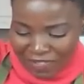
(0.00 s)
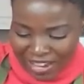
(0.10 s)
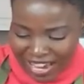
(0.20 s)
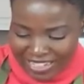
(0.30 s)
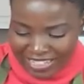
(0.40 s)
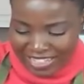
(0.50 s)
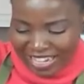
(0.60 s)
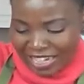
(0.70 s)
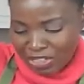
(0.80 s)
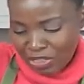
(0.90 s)
It adds
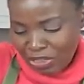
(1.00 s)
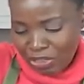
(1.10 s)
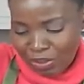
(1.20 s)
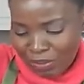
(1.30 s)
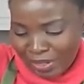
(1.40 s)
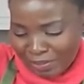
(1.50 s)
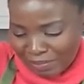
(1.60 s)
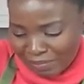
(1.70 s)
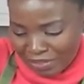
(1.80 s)
texture to it